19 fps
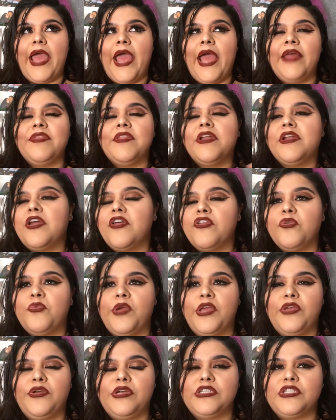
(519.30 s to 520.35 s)
And another
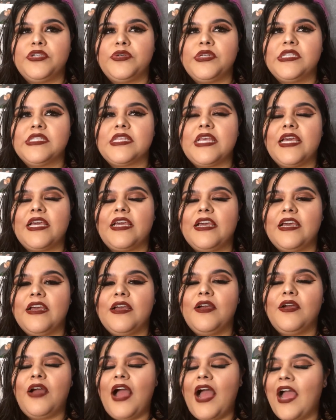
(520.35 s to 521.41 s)
way you could do it is like,
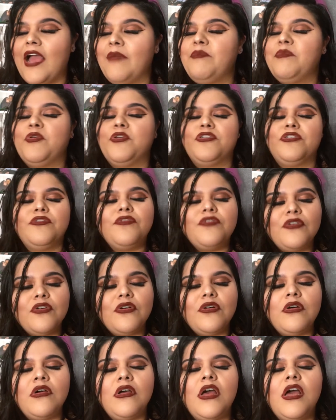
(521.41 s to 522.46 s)
I'm
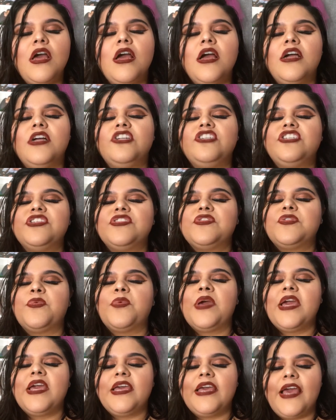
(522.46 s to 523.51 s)
beautiful just the
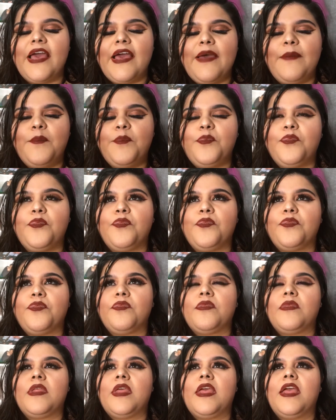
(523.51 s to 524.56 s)
way I am,
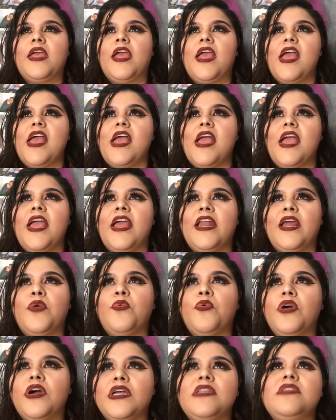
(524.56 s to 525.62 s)
and I
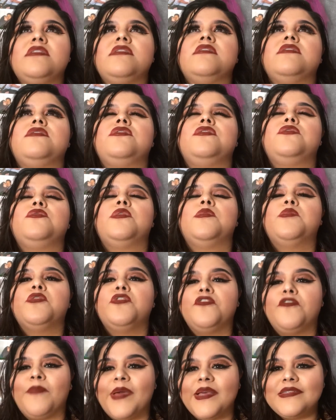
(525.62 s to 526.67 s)
want to
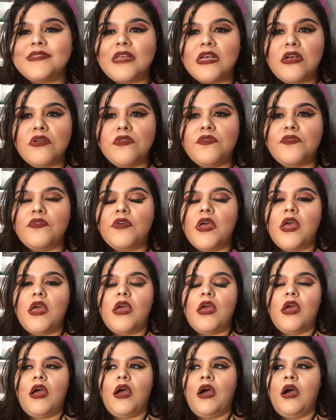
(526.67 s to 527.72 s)
improve myself.
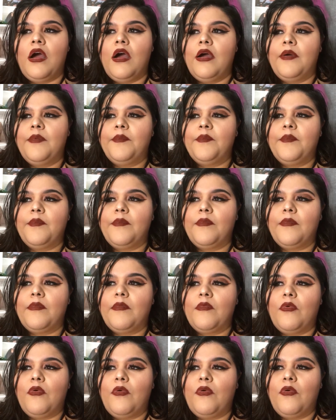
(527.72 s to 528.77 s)

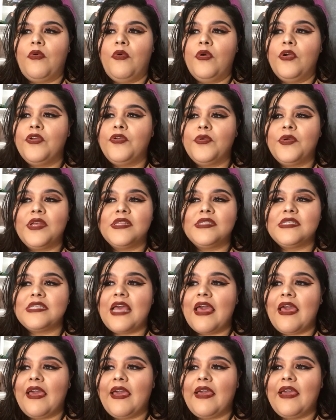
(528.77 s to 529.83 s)
Or you can
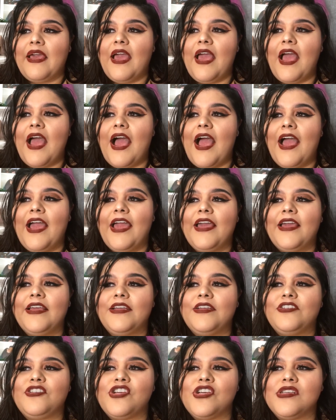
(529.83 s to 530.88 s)
say, you